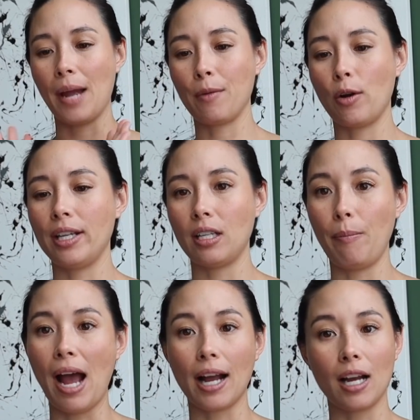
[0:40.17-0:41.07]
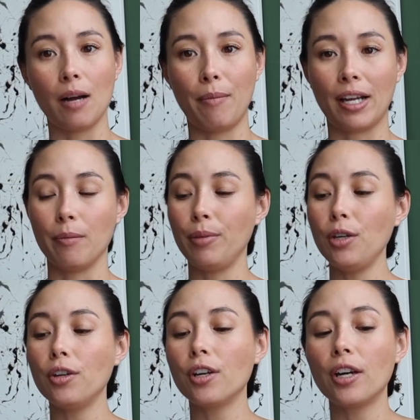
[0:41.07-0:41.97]
I'm going to pack up my
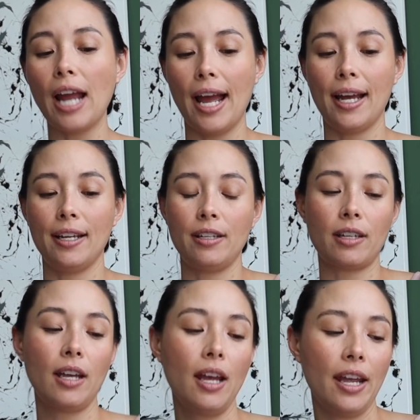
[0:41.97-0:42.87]
computer, and